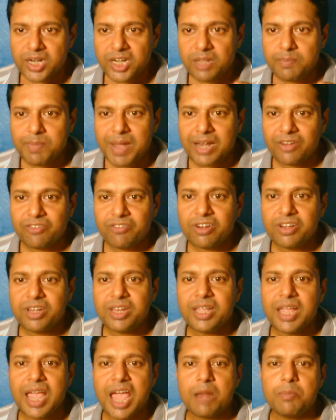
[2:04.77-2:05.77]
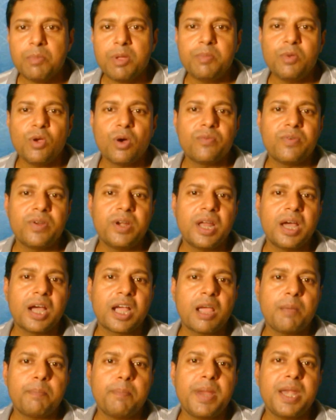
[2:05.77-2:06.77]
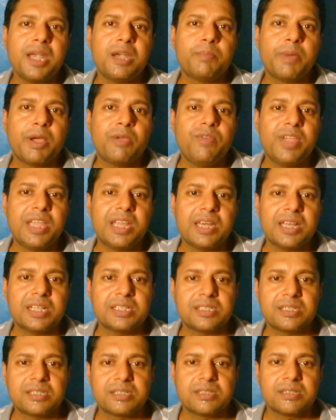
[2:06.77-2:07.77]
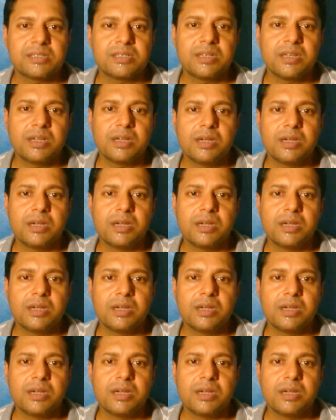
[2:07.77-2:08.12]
debilitating and may be often accompanied by weakness,